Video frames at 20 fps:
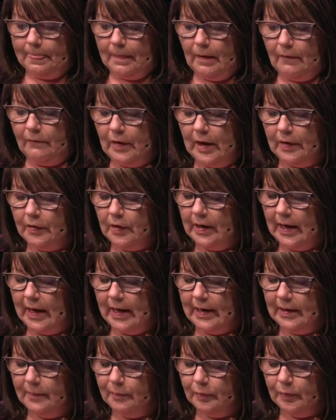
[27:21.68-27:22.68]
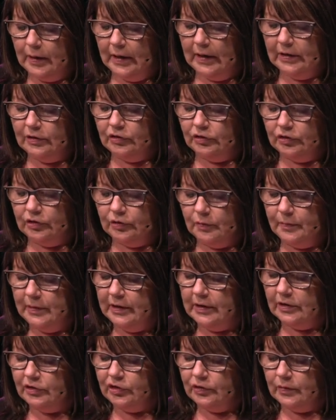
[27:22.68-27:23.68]
Father God, I praise You
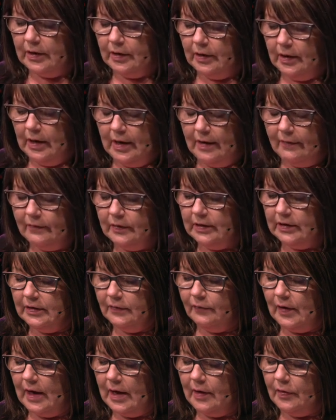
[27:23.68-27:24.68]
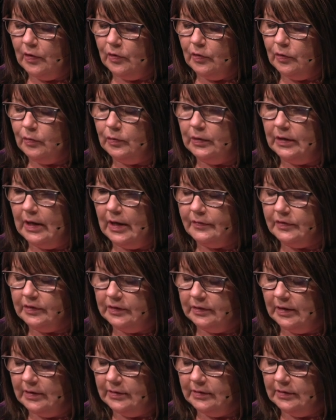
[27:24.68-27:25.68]
because You are a heavenly Father who
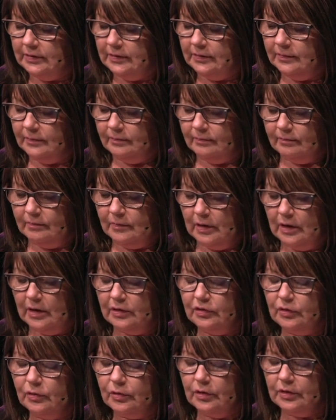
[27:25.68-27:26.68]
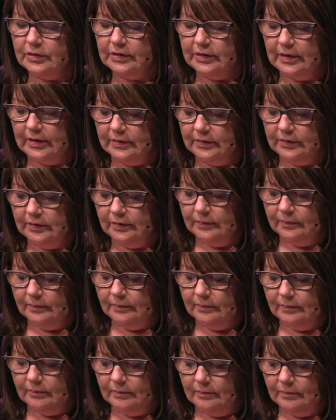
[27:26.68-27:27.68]
loves us, adores us,
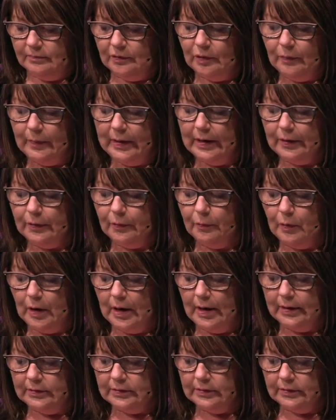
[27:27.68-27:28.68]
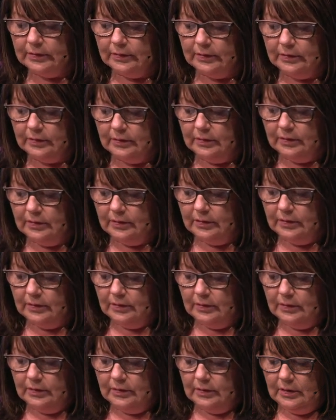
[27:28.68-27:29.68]
no matter what.
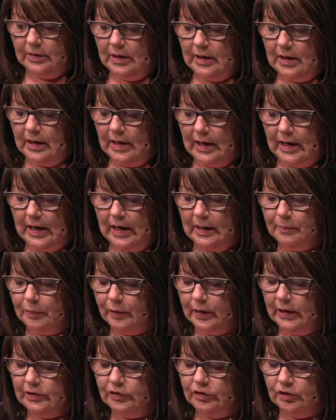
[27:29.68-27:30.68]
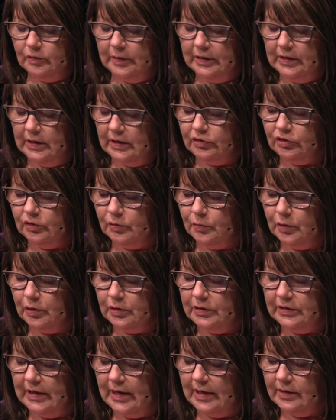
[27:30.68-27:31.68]
I praise You because Your
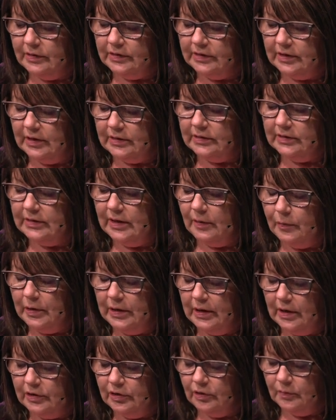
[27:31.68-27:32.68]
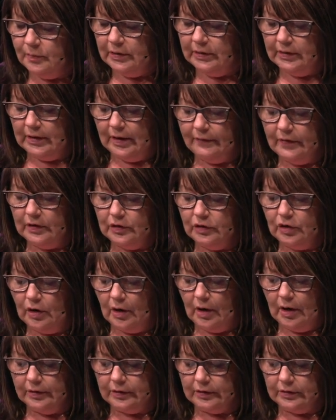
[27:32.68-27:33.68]
Word tells us that we are Your beloved
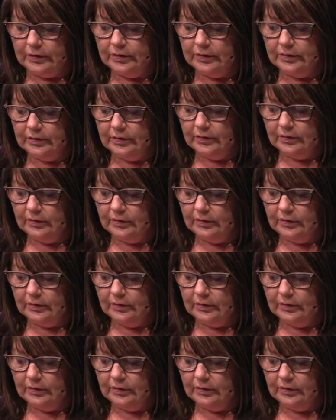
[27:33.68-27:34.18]
daughters.